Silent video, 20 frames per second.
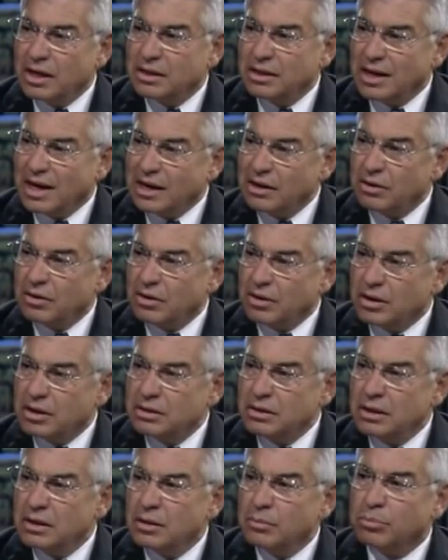and not
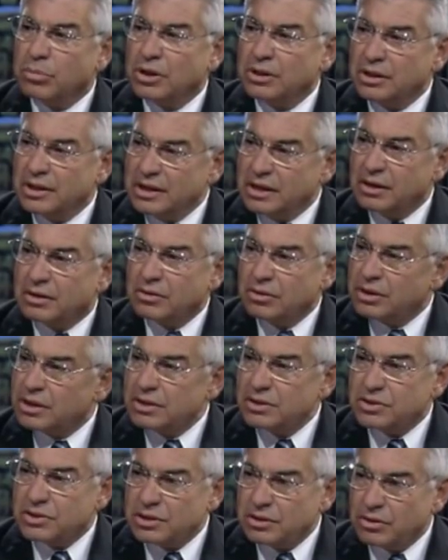on political
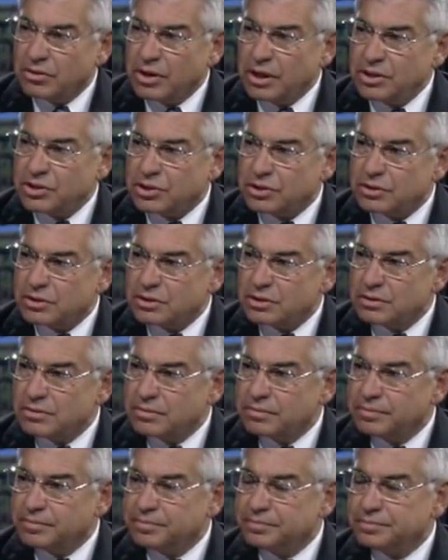considerations.
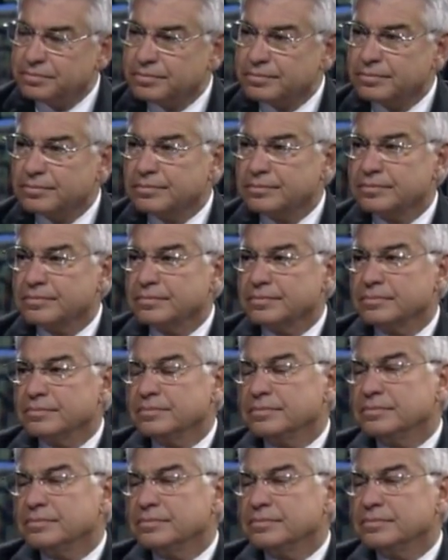Well, let's